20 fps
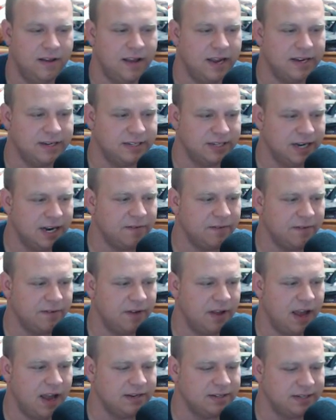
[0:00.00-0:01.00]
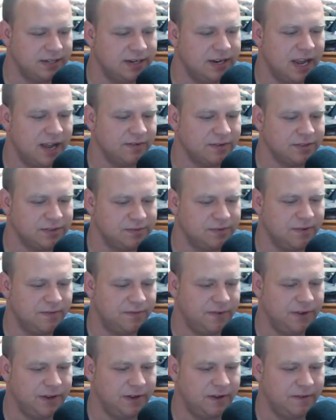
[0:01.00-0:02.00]
I did have
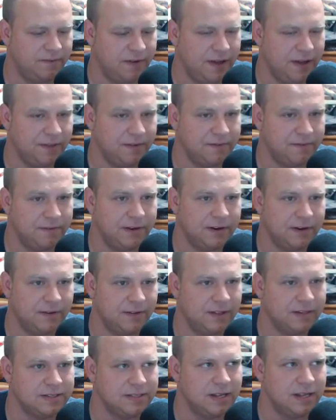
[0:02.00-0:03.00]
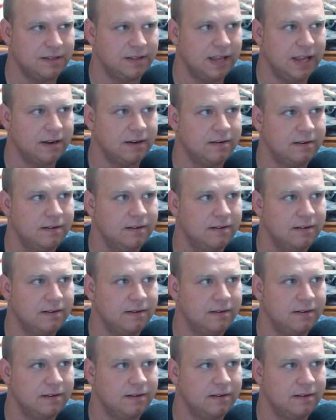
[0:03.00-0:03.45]
a father figure that said that.